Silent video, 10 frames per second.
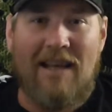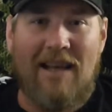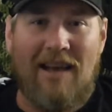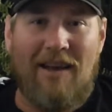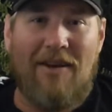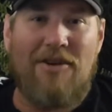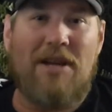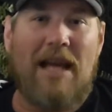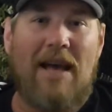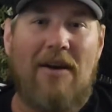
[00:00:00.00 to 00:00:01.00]
Oh, you're in
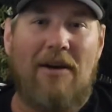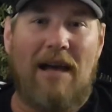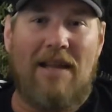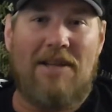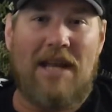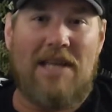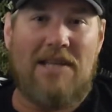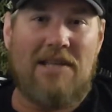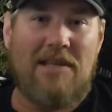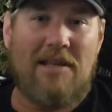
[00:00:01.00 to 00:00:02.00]
Chicago, huh,
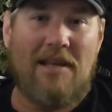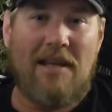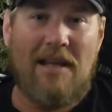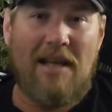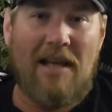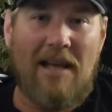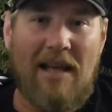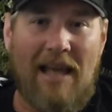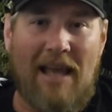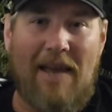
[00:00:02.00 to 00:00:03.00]
Jays?
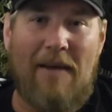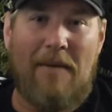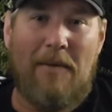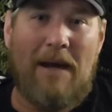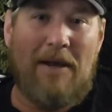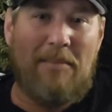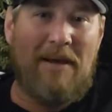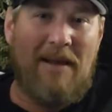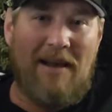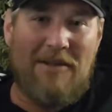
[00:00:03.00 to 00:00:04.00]
Hey, Wild
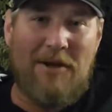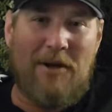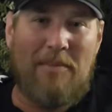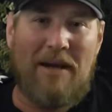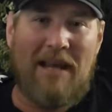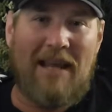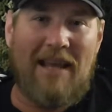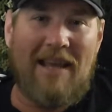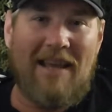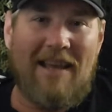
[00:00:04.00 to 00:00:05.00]
Bill, how's it going, buddy?